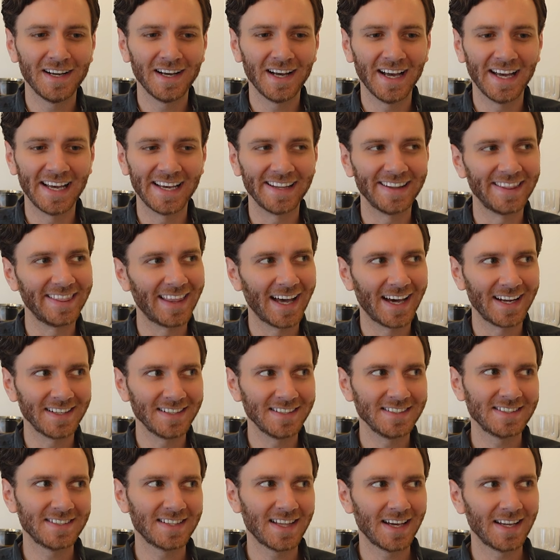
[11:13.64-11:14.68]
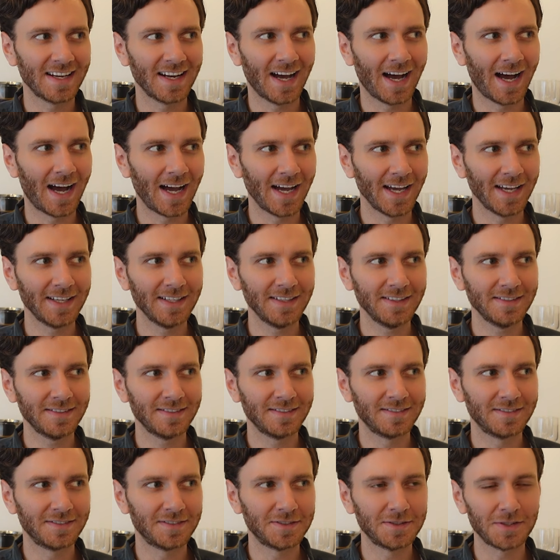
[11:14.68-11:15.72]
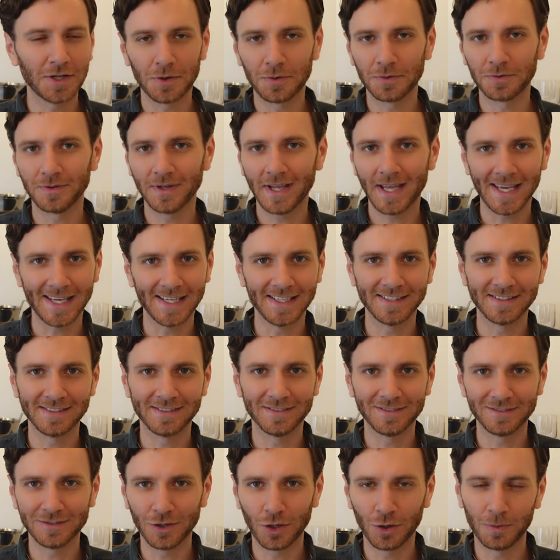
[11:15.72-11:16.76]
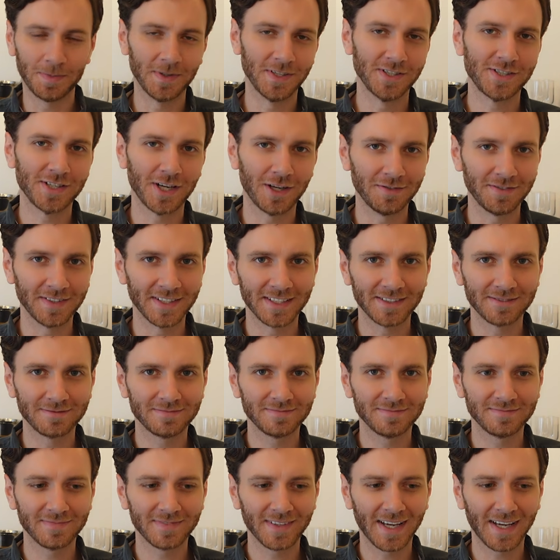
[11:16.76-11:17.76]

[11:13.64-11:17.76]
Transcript: and that is that I don't hate open shelving.